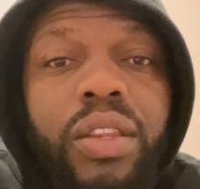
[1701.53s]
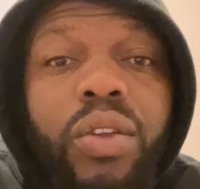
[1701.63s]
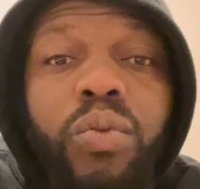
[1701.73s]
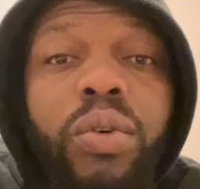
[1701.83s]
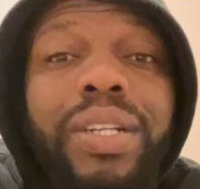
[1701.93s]

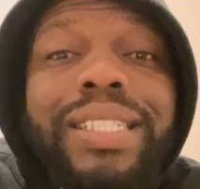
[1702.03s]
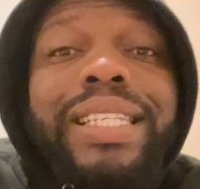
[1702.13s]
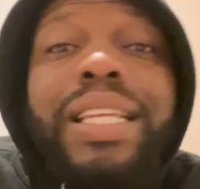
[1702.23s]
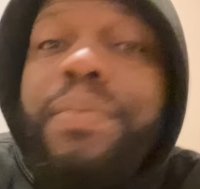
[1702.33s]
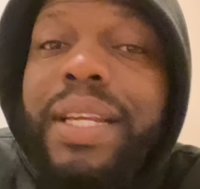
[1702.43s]
The world is
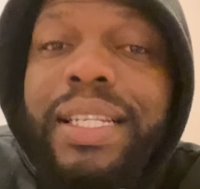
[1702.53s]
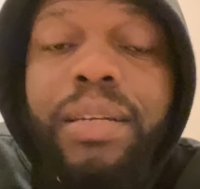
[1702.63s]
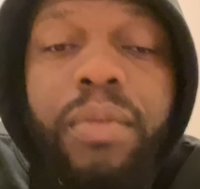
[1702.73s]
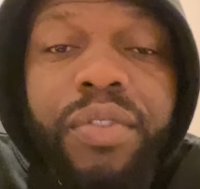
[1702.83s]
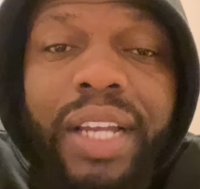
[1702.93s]
limitless.
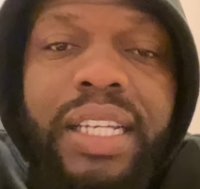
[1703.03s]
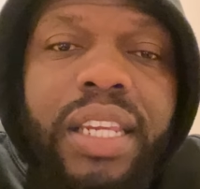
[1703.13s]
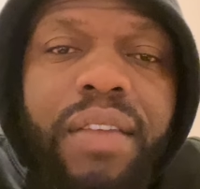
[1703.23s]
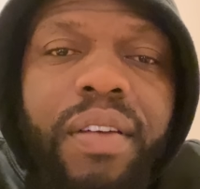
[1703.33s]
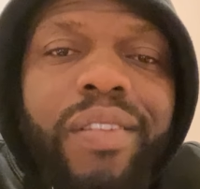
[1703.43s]
Some of you guys are
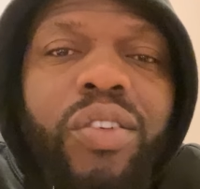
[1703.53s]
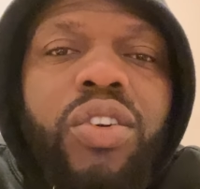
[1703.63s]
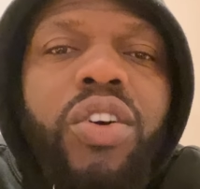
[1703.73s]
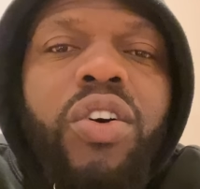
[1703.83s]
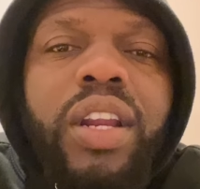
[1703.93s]
never even
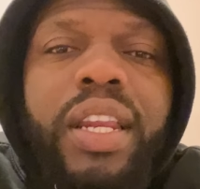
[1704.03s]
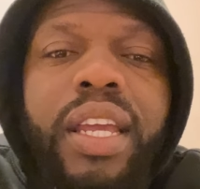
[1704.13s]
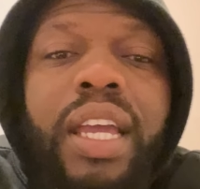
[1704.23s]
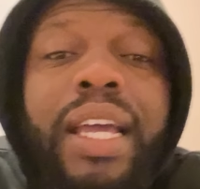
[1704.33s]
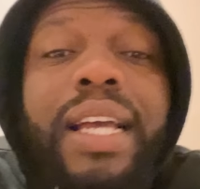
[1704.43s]
going on
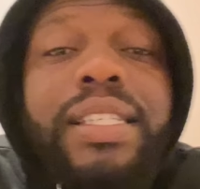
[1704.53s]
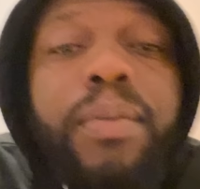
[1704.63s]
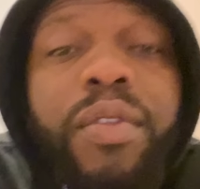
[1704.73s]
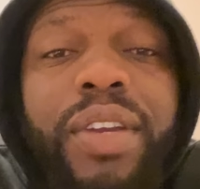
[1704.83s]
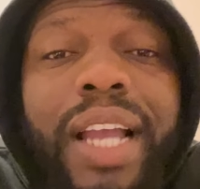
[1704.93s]
holiday, and
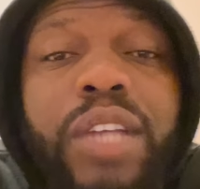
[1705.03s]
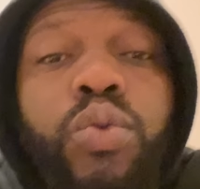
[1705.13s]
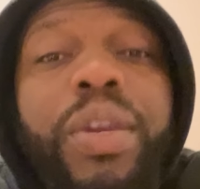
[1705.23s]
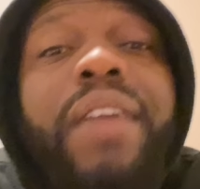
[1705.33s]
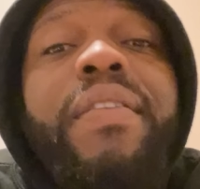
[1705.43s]
some of you guys
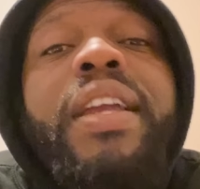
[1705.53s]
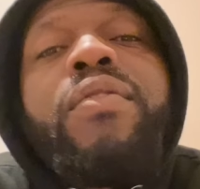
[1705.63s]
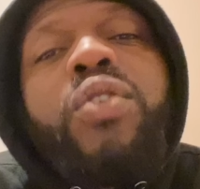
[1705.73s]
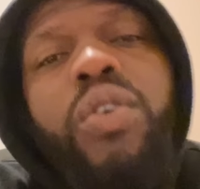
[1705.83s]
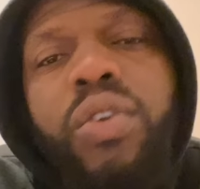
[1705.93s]
will never
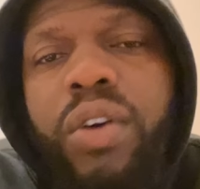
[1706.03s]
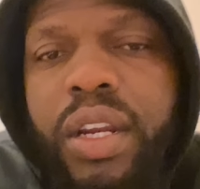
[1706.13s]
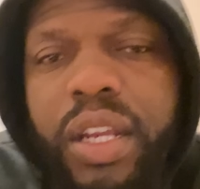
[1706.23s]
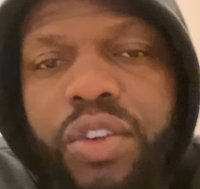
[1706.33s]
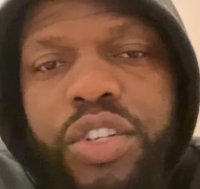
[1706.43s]
even go on
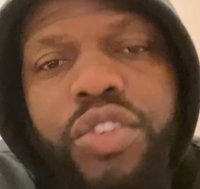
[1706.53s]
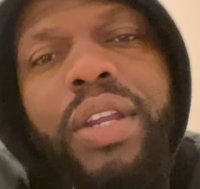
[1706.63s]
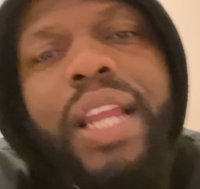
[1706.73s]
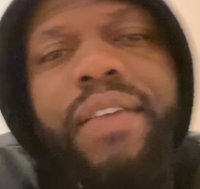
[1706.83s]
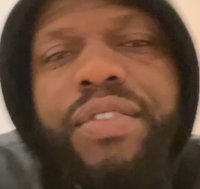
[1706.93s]
holiday because you're
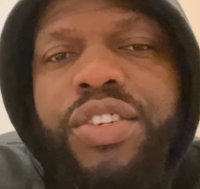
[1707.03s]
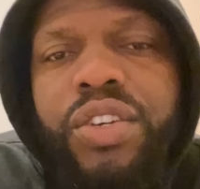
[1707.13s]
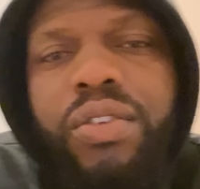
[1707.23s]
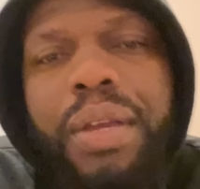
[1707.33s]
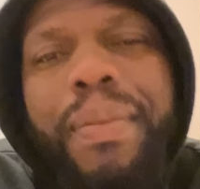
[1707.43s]
doing life in
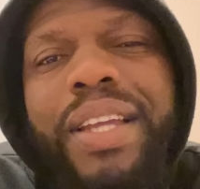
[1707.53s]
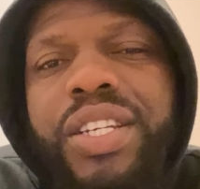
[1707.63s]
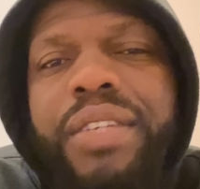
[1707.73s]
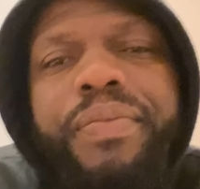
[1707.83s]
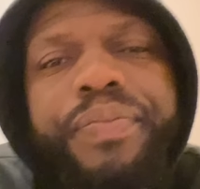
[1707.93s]
jail.
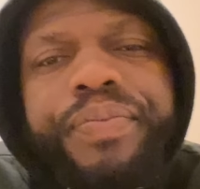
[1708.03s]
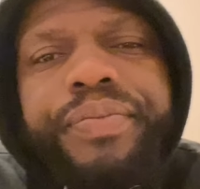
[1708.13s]
Imagine.